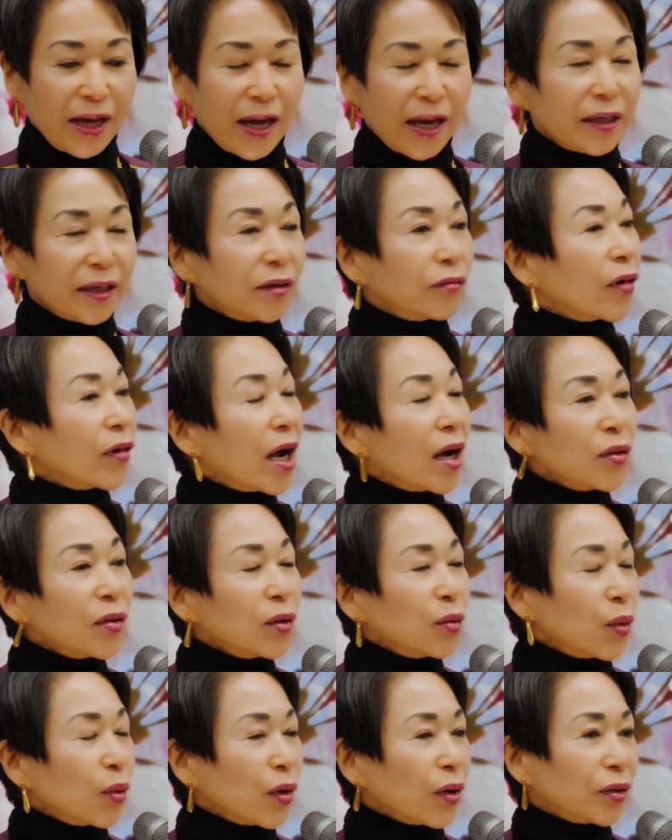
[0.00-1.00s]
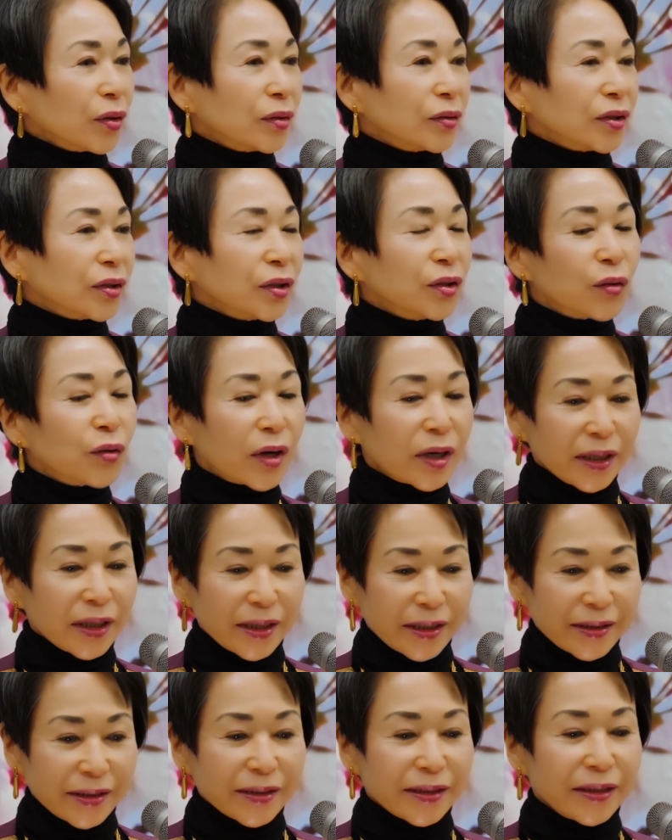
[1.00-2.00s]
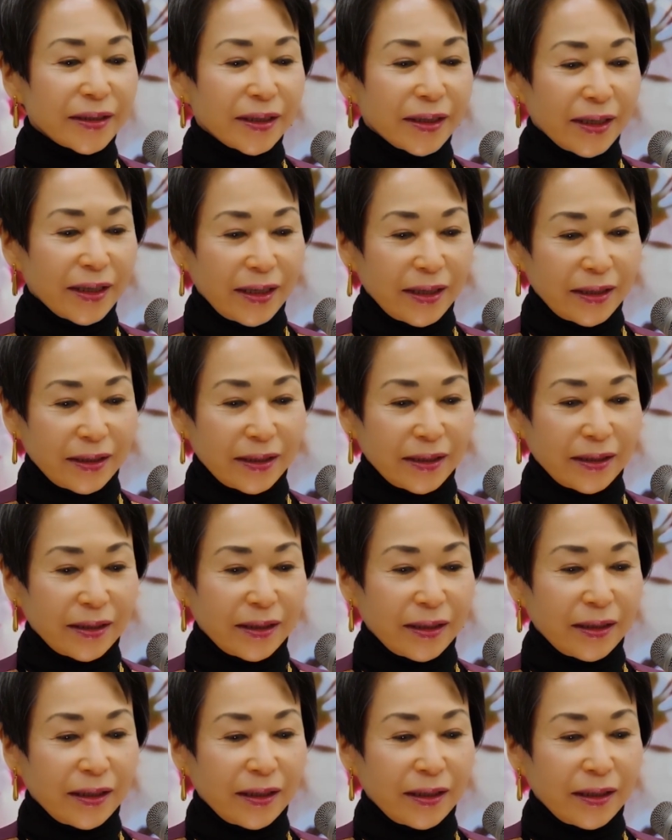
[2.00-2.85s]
and around the world who are listening in.